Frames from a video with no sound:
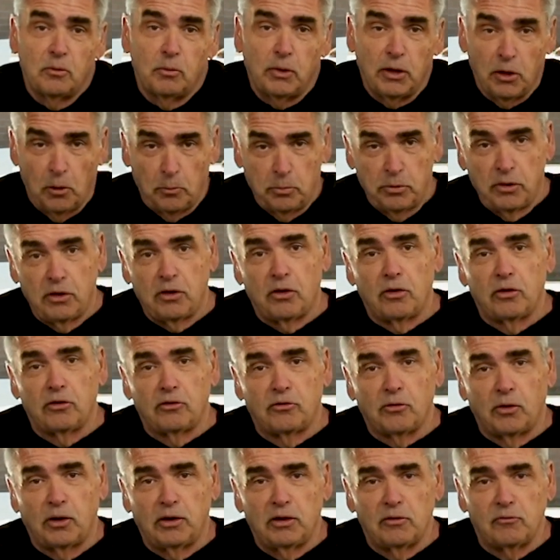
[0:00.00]
we hope that you're
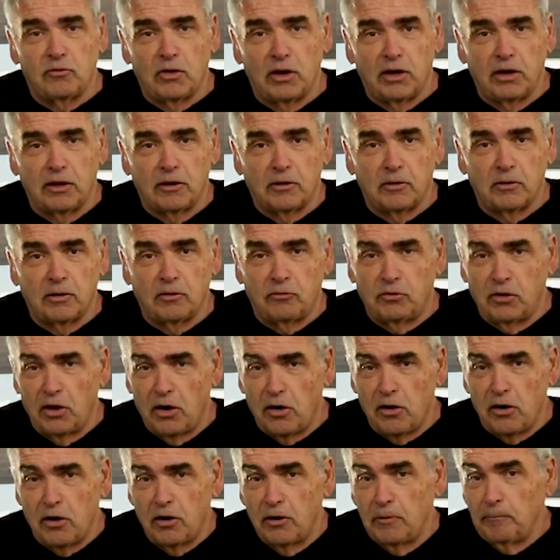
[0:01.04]
enjoying the video. If you
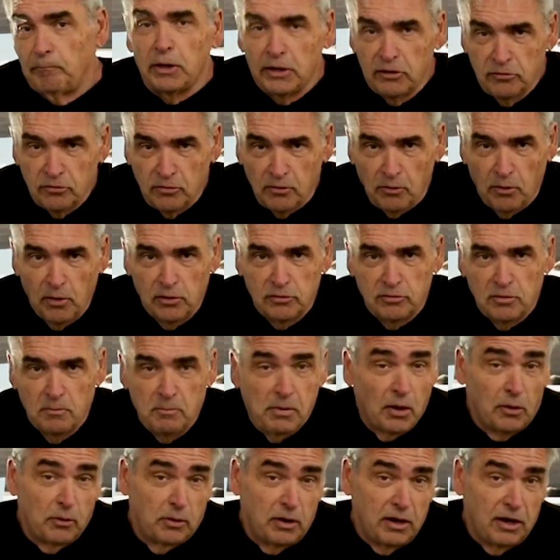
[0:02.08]
are, please throw us a
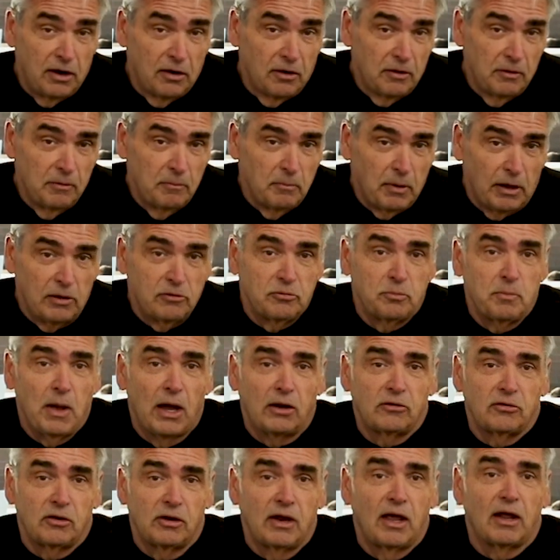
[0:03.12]
bone here by
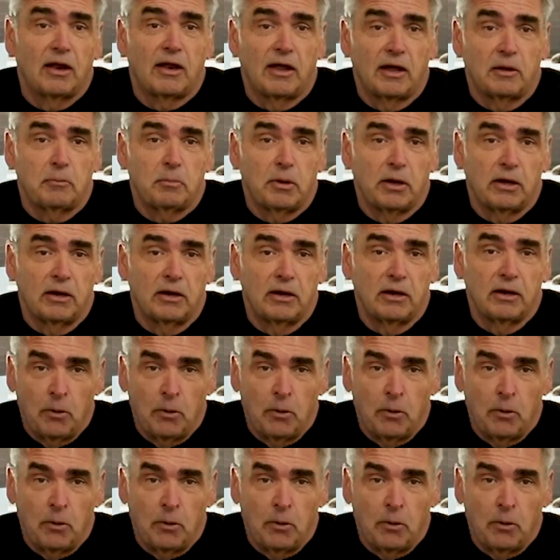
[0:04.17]
smashing that like button.